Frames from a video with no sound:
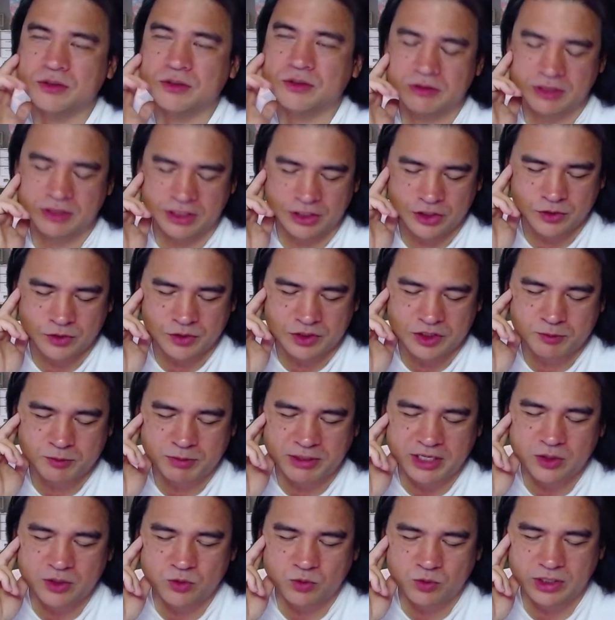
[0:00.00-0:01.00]
Can you
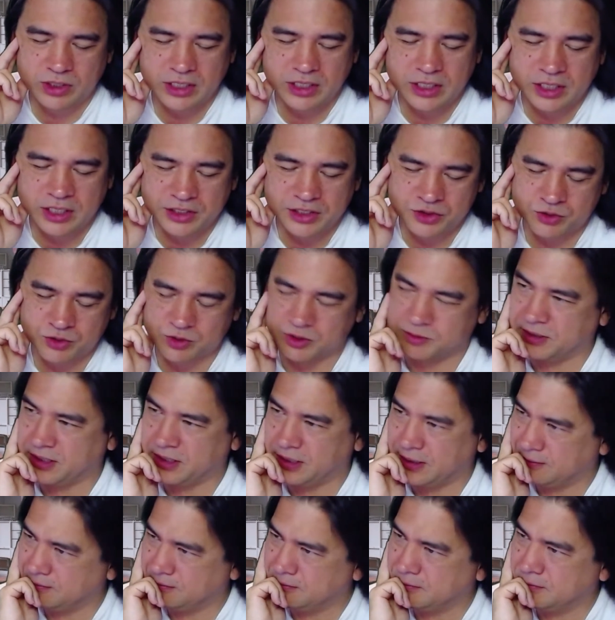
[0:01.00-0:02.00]
explain what a nudge would be?